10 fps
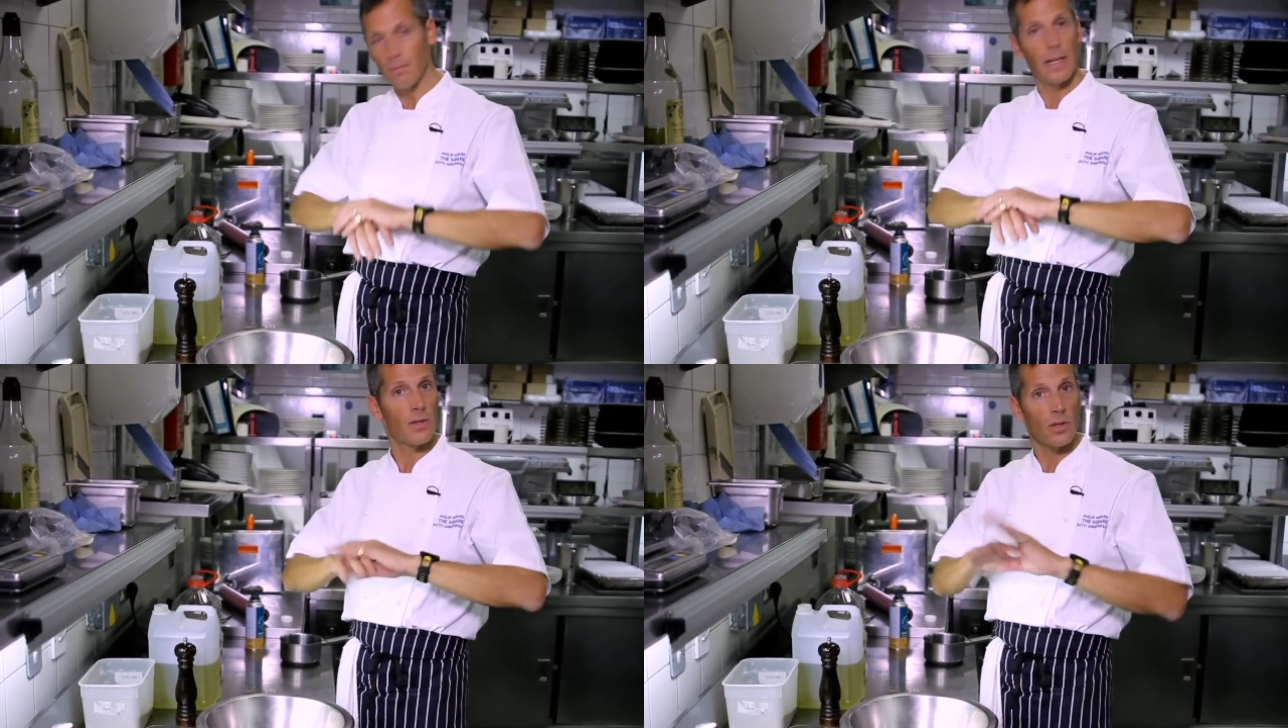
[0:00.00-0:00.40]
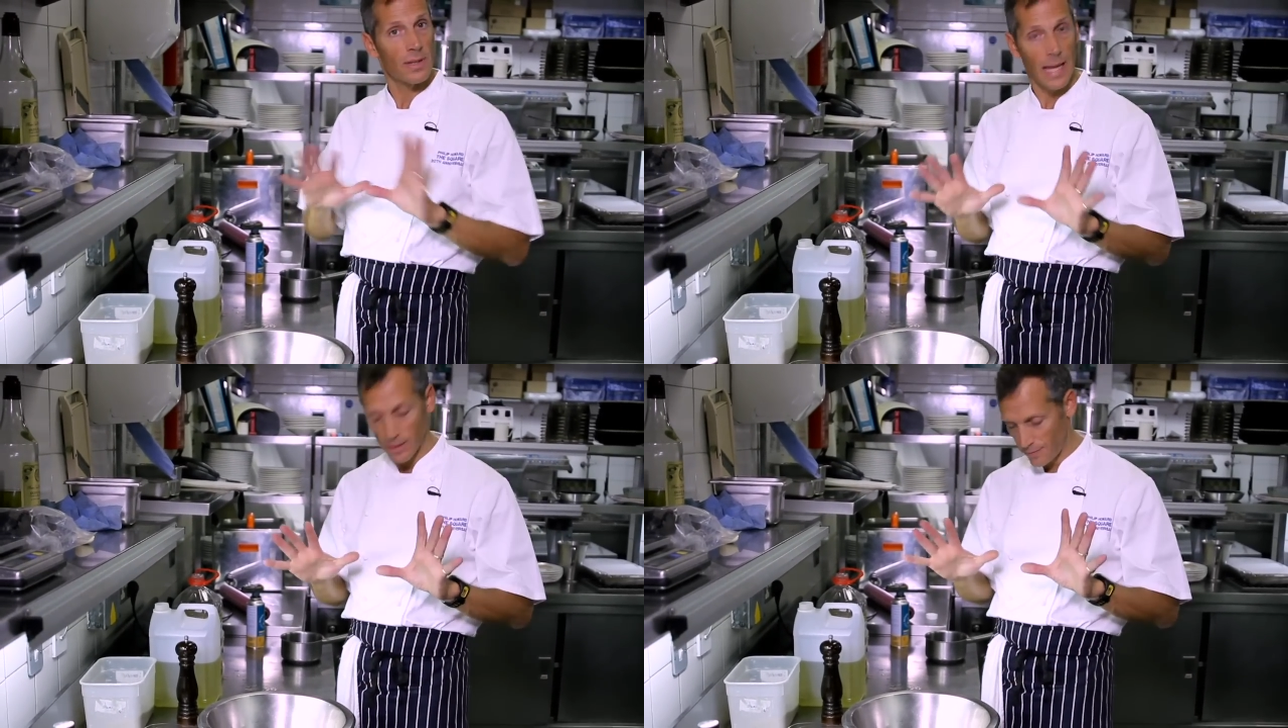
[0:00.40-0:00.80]
That is your
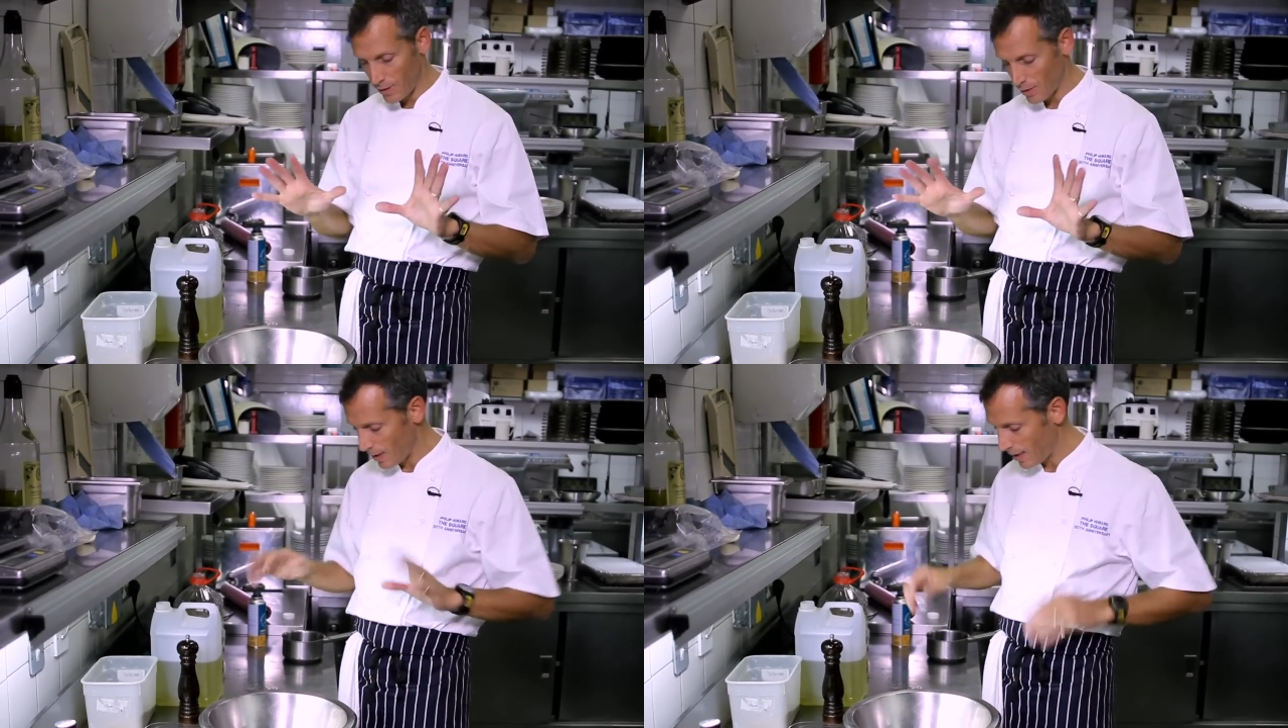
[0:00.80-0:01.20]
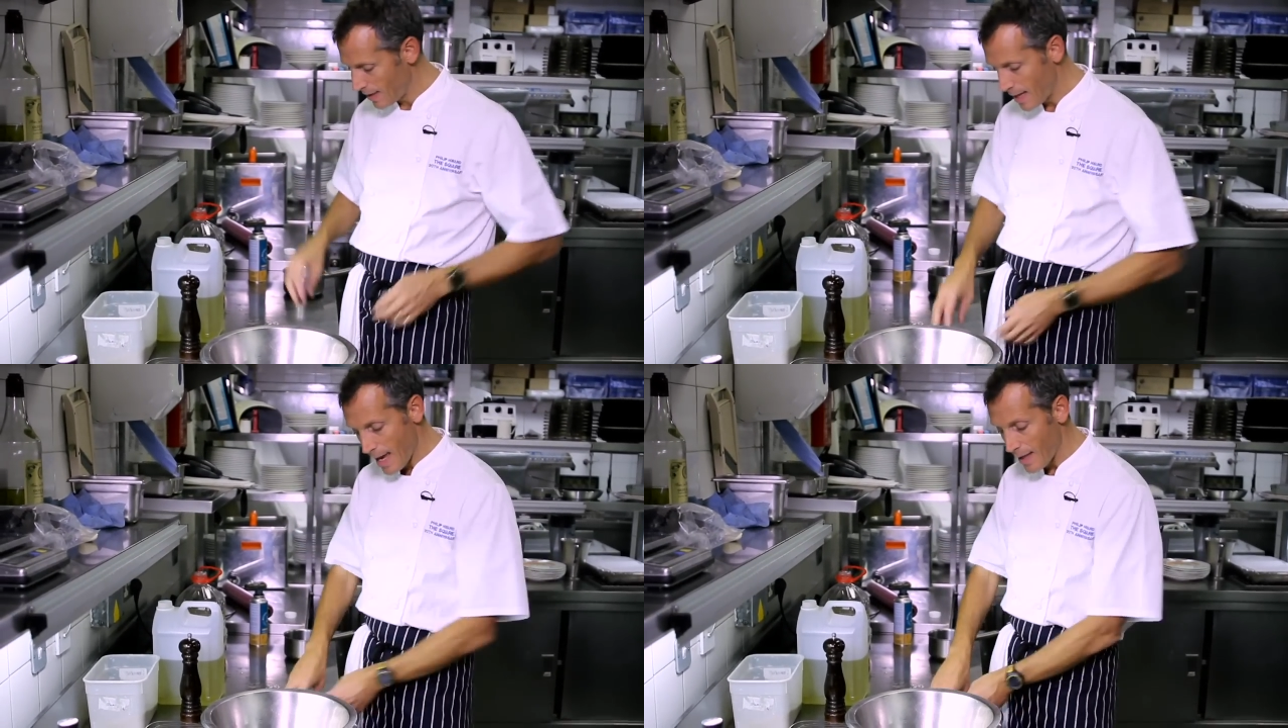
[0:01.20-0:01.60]
standard vinaigrette.
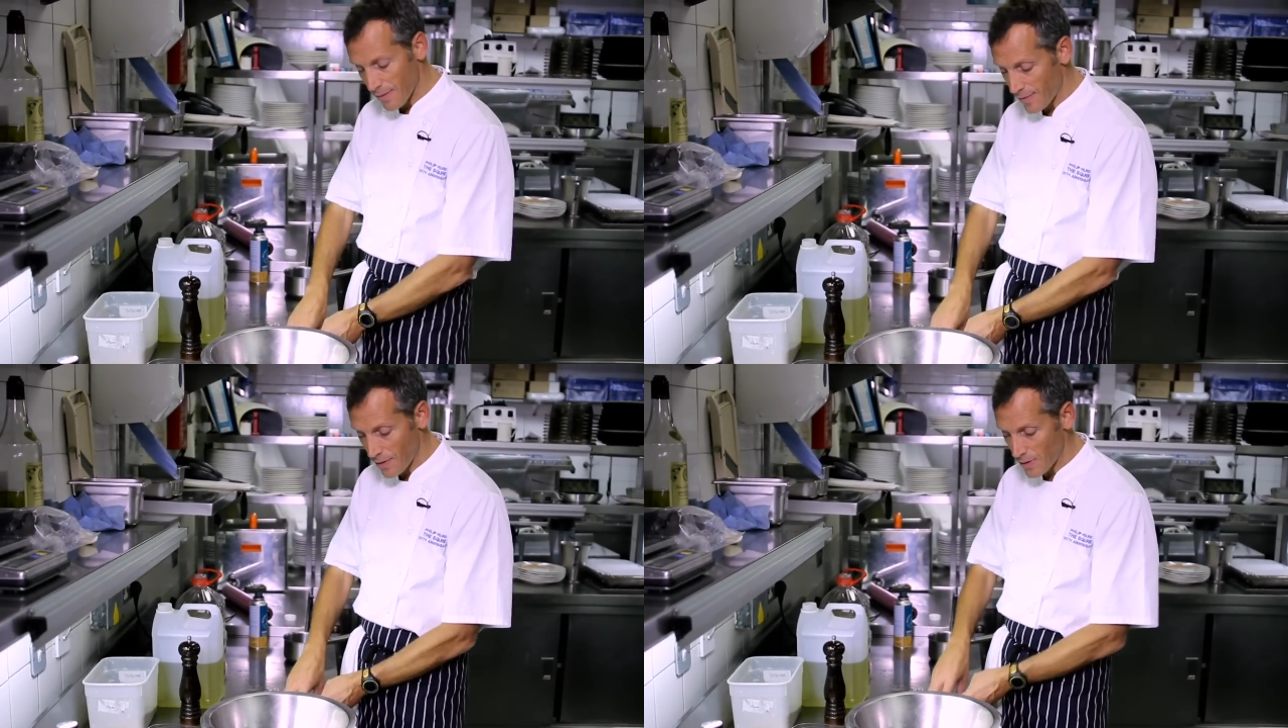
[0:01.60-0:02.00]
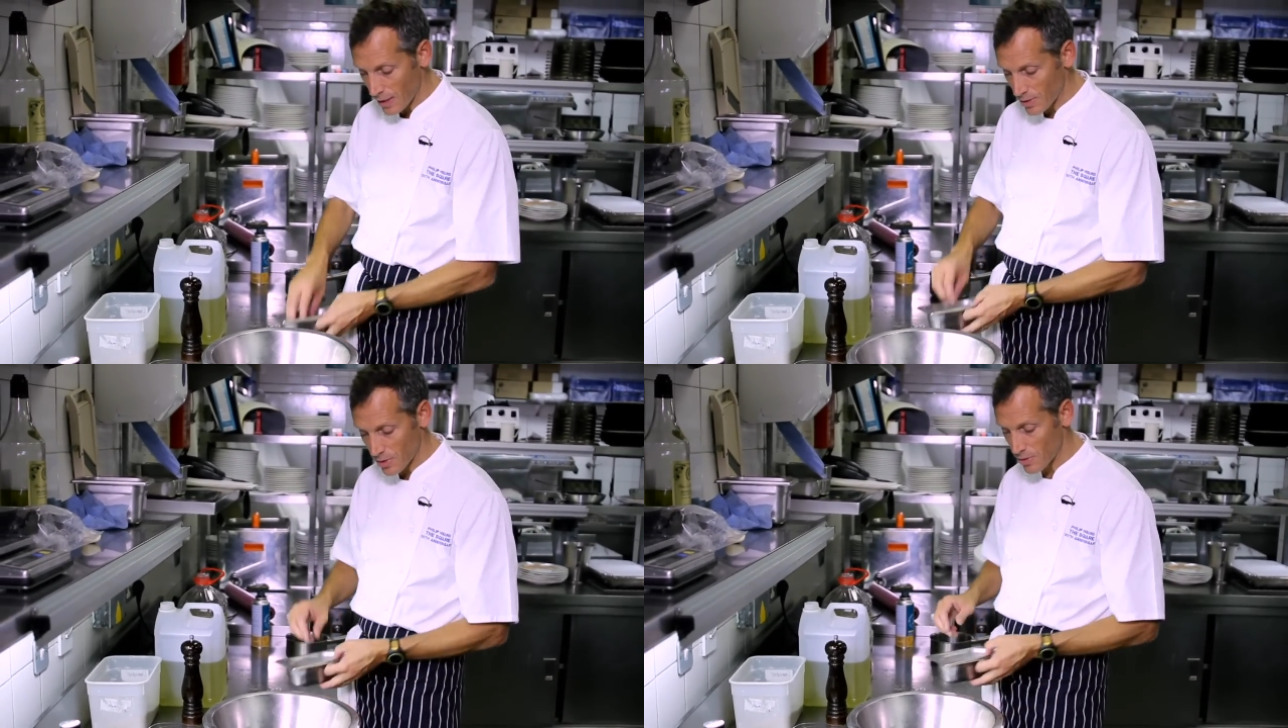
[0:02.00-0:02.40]
And the
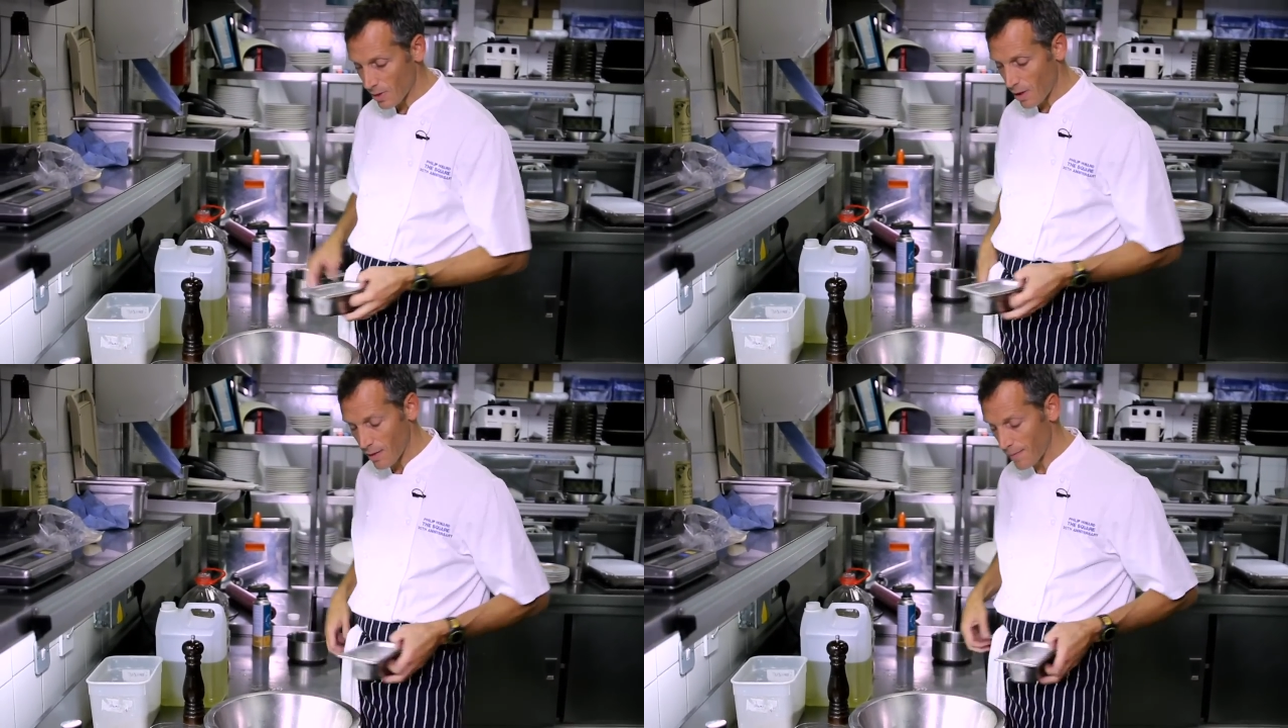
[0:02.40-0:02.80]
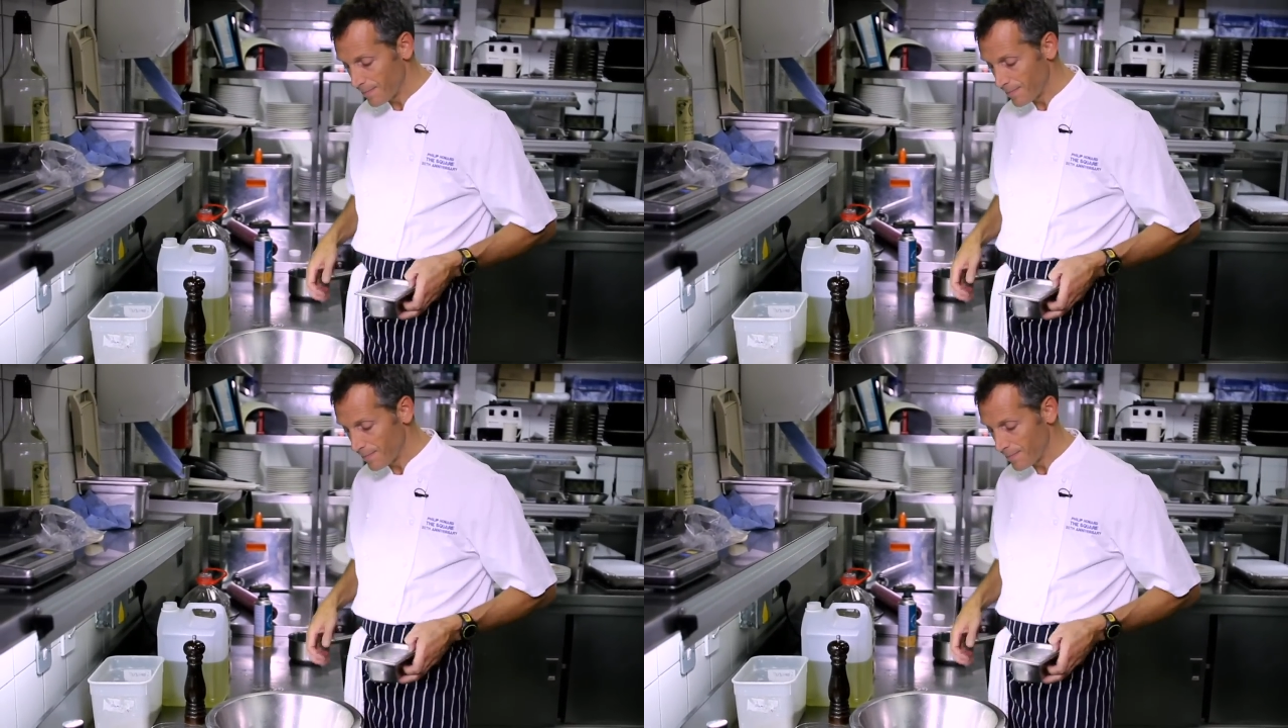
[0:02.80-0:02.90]
variations are